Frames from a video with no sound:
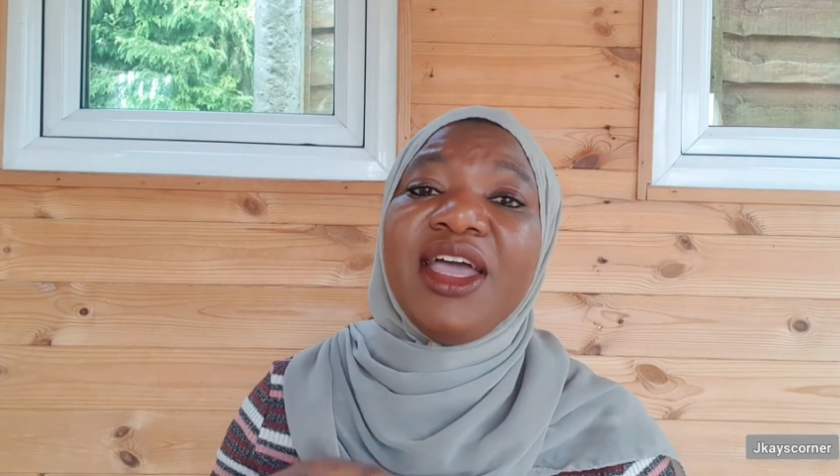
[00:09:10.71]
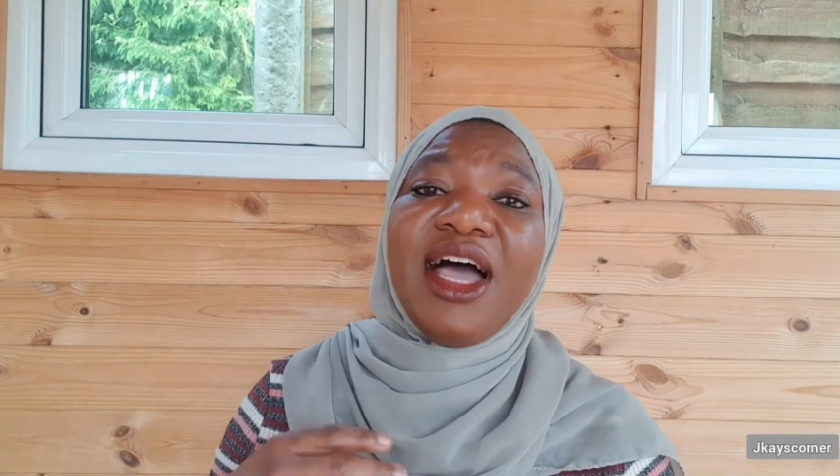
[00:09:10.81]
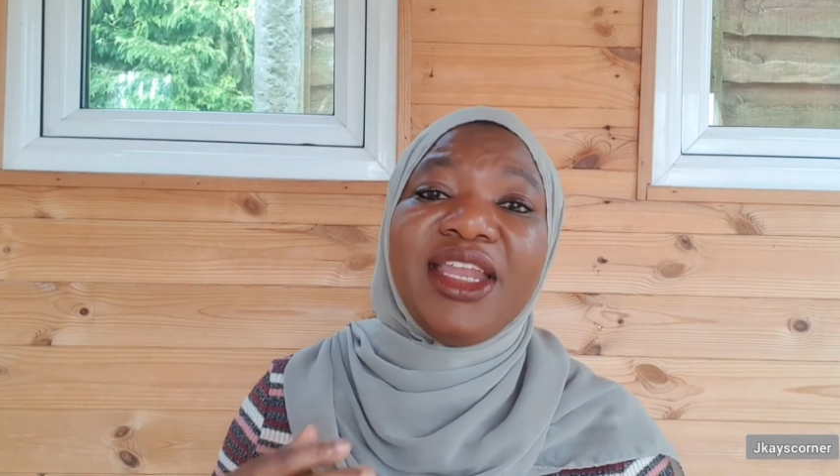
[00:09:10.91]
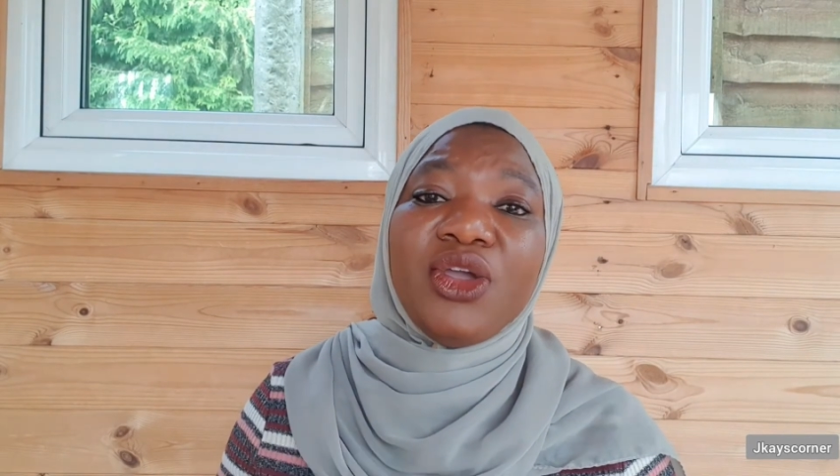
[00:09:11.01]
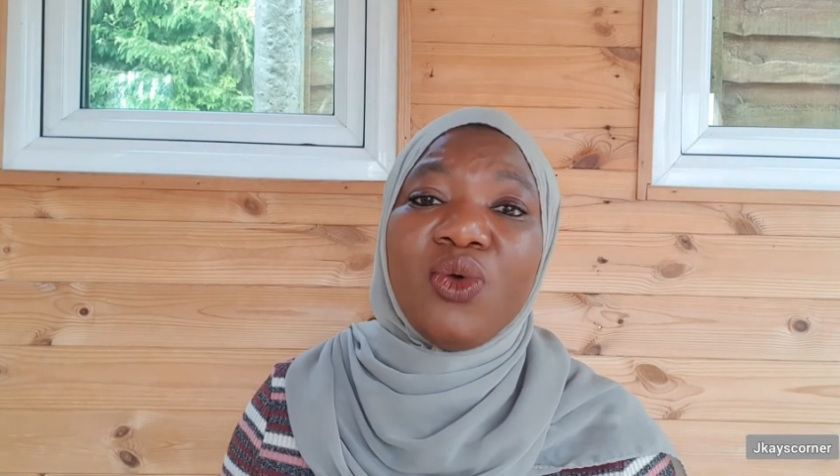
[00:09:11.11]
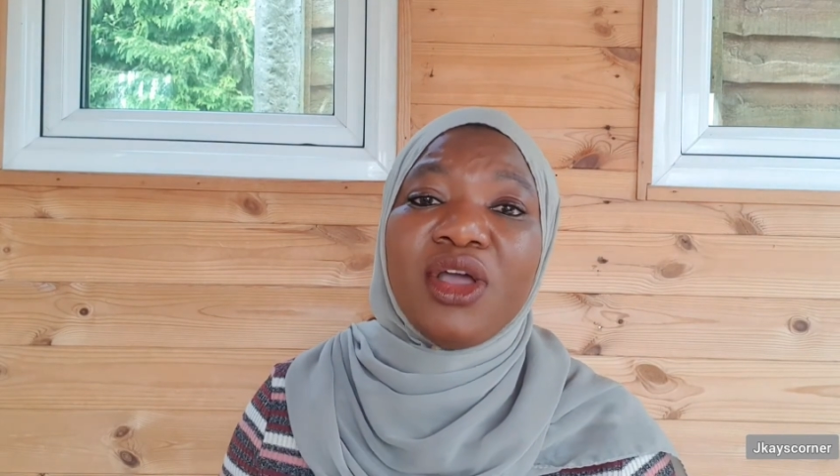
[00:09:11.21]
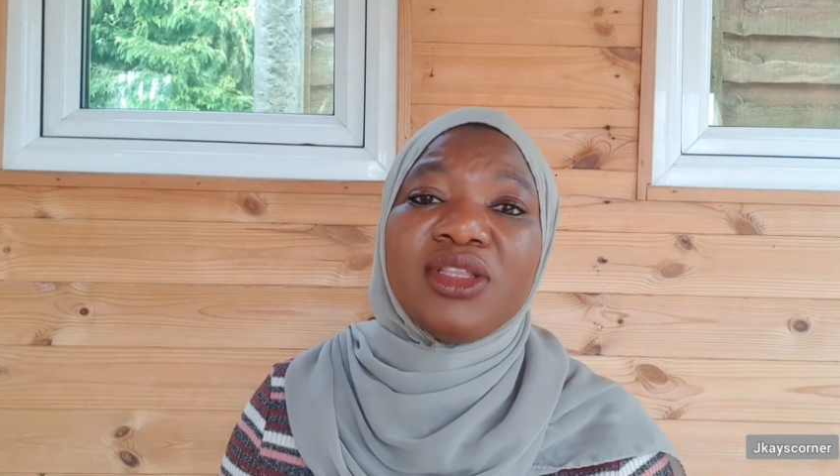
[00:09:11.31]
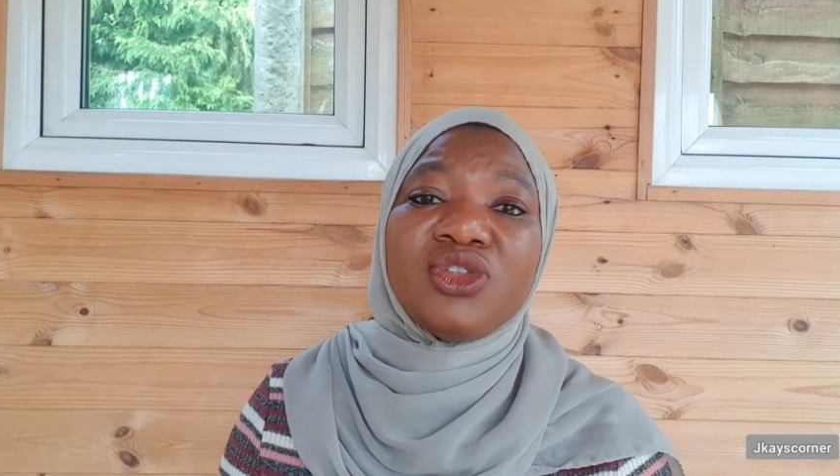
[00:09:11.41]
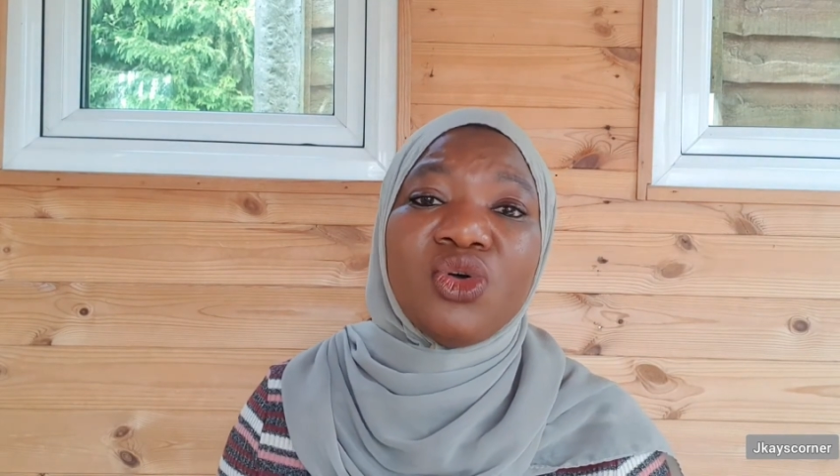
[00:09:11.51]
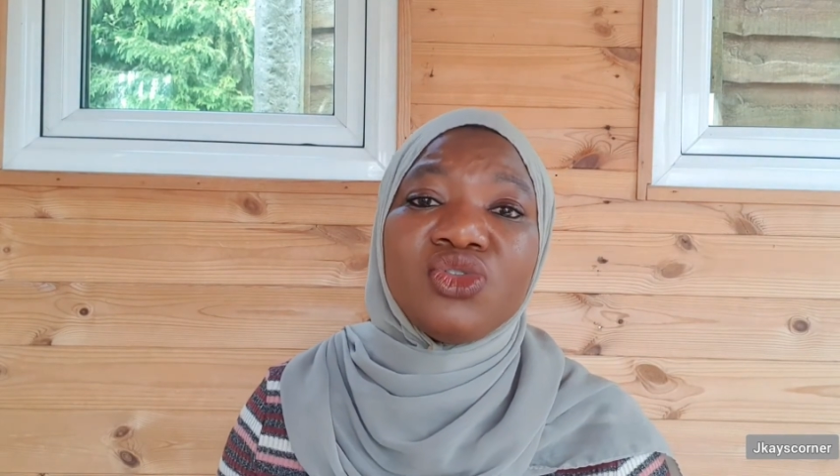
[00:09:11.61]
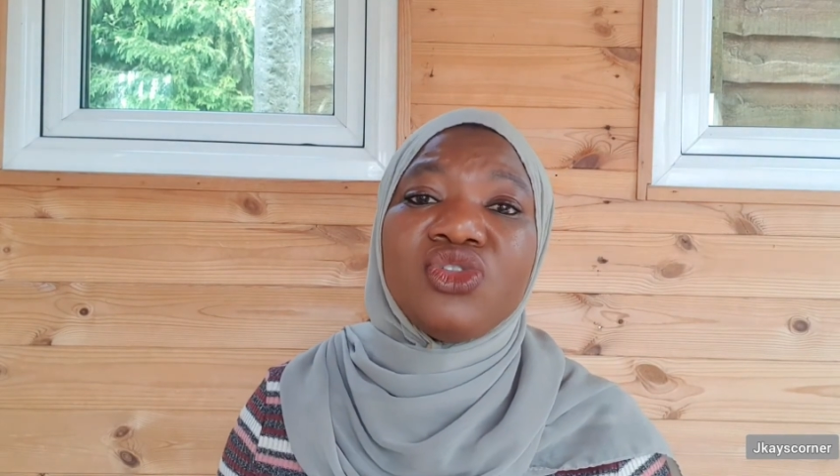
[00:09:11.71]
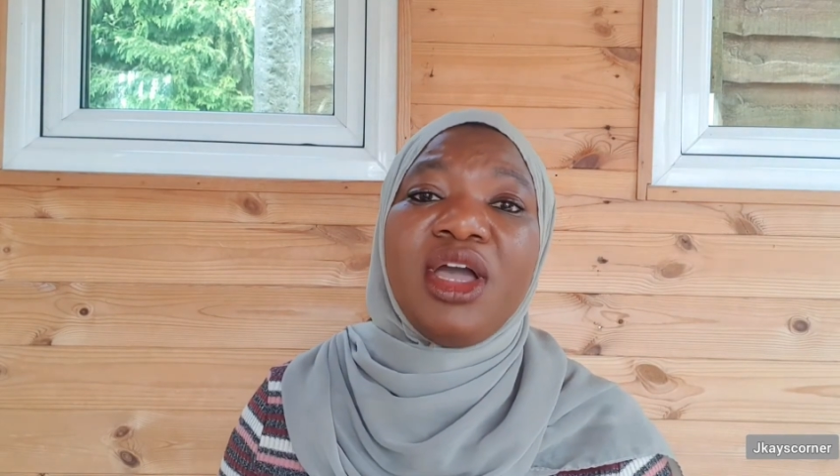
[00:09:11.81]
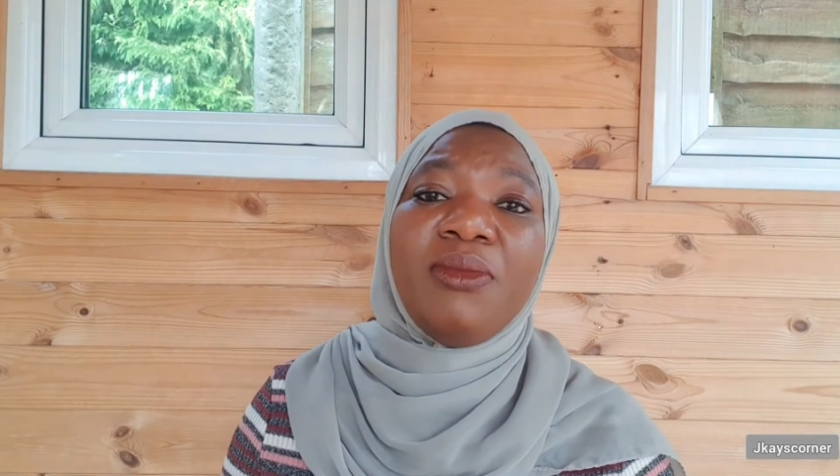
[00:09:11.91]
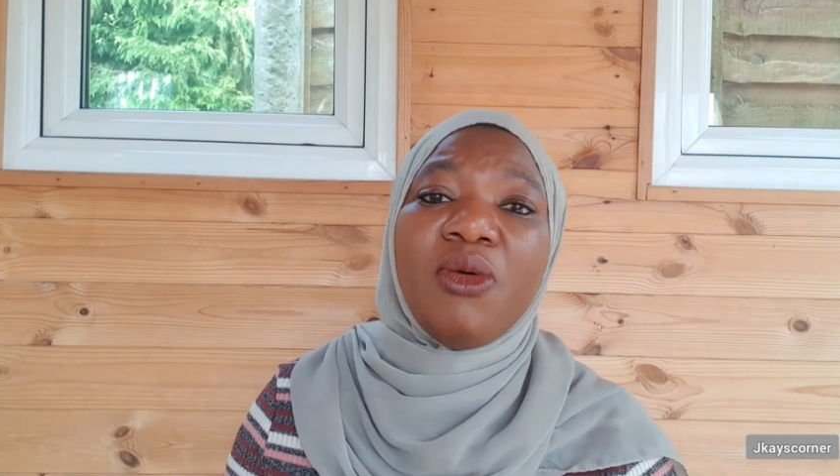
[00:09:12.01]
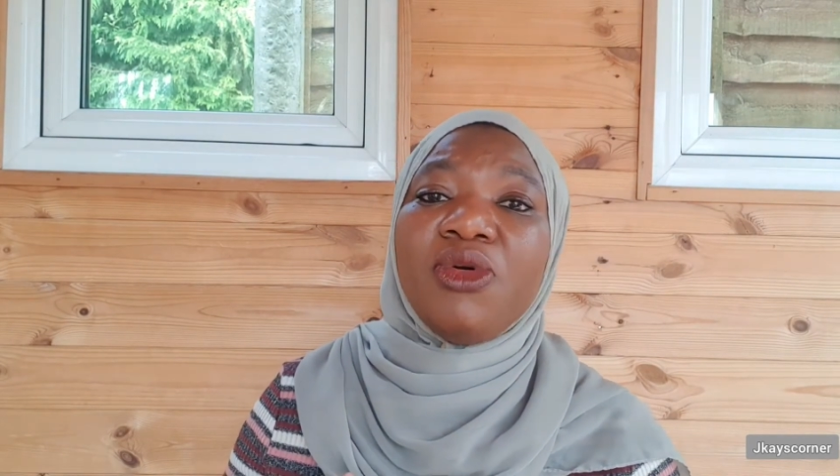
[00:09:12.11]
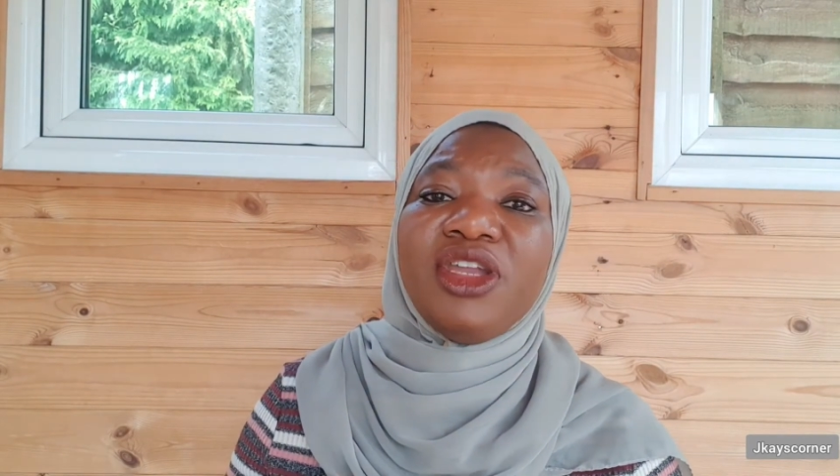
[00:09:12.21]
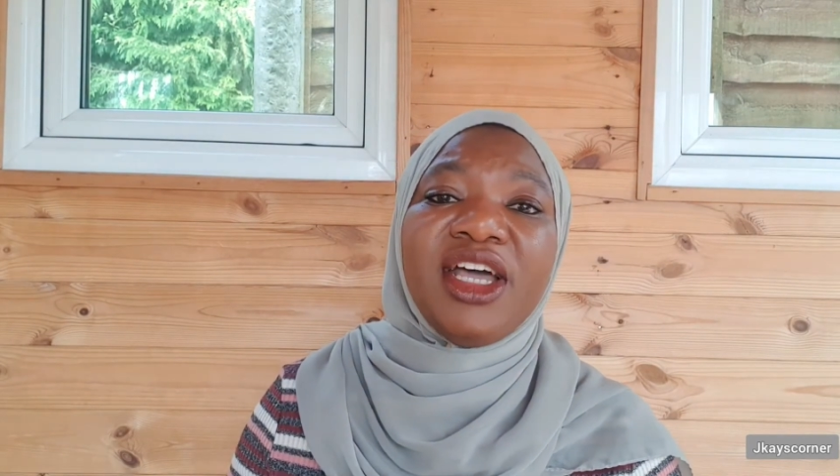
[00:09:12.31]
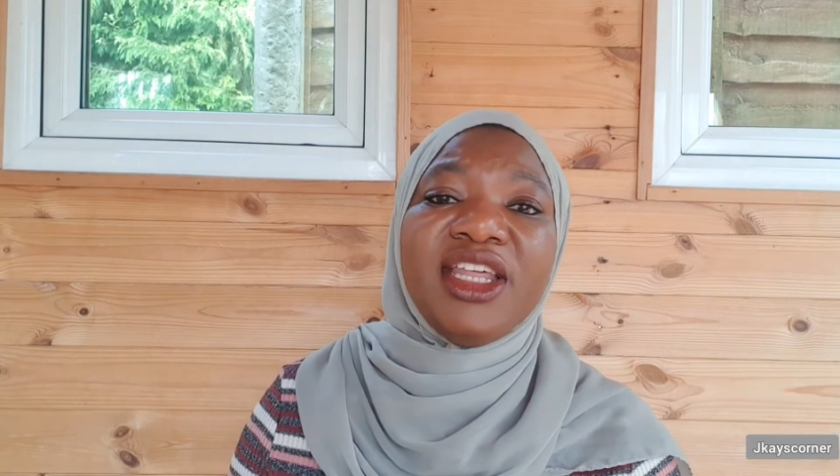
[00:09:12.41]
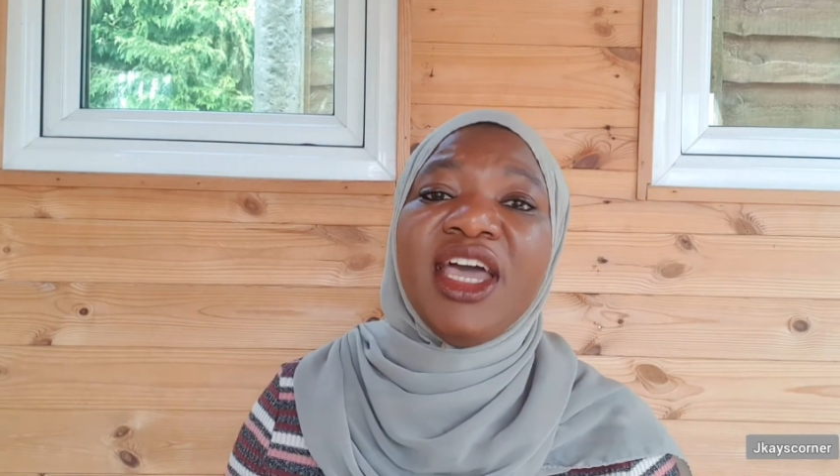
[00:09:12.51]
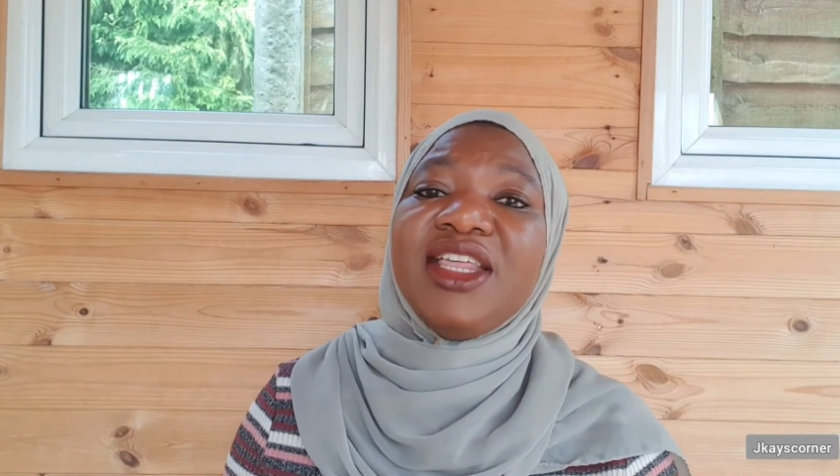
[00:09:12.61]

and they go and talk to their mom or dad,